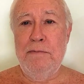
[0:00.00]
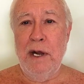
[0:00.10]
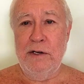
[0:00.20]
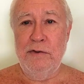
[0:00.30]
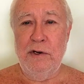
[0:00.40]

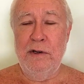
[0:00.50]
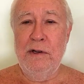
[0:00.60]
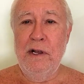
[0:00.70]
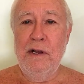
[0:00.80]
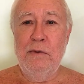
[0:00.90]
mantra,
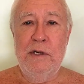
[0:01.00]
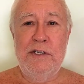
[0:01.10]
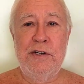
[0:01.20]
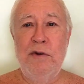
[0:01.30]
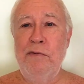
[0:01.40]

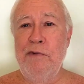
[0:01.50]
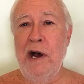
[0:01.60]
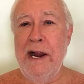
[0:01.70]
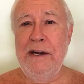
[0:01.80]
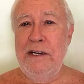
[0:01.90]
which you'll
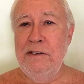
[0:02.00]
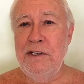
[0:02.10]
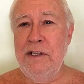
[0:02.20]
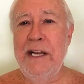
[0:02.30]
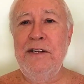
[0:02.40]
find, here's a
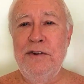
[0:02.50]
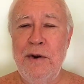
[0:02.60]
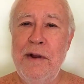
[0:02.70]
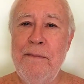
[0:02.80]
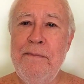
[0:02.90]
link to
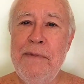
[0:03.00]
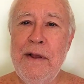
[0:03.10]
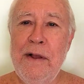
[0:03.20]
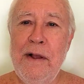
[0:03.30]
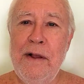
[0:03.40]
it,
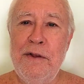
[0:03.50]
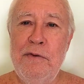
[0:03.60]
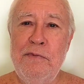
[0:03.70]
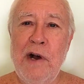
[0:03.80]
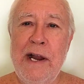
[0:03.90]
you'll
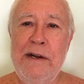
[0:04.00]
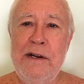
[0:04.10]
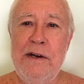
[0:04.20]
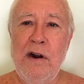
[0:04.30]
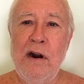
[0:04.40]
find
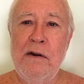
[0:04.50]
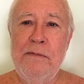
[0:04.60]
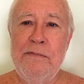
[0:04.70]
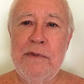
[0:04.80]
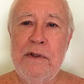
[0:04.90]
in our
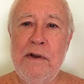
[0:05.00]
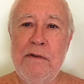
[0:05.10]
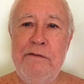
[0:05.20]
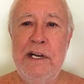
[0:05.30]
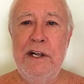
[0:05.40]
uh,
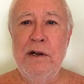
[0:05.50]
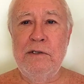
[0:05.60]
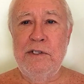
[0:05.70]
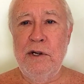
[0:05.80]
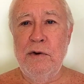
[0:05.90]
video
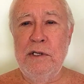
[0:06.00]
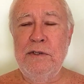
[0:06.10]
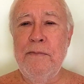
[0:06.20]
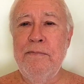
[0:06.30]
series.